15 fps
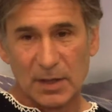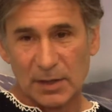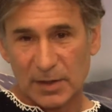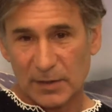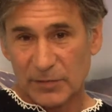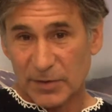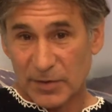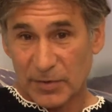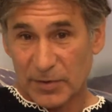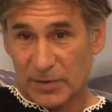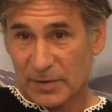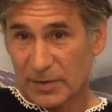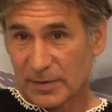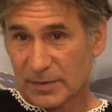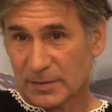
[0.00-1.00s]
love the
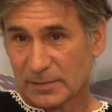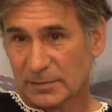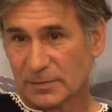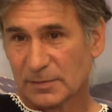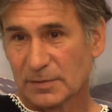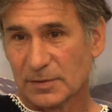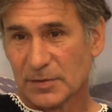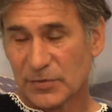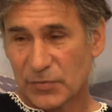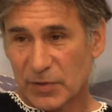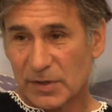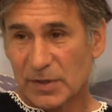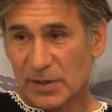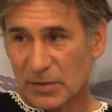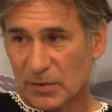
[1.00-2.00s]
earth,
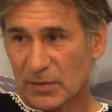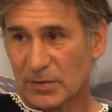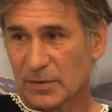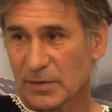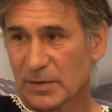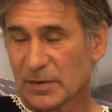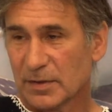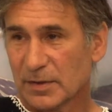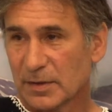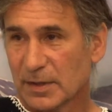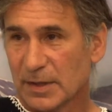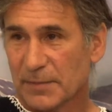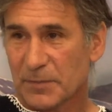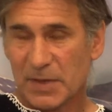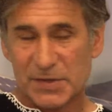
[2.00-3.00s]
treat the earth
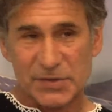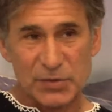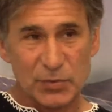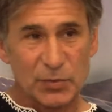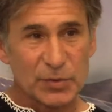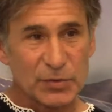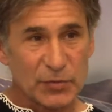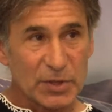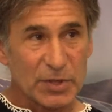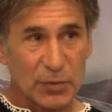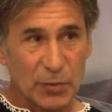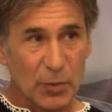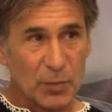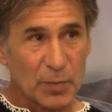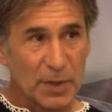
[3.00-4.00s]
as you treat
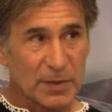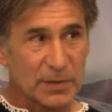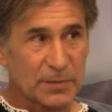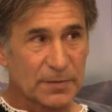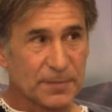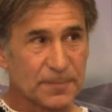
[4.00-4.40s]
your own mother.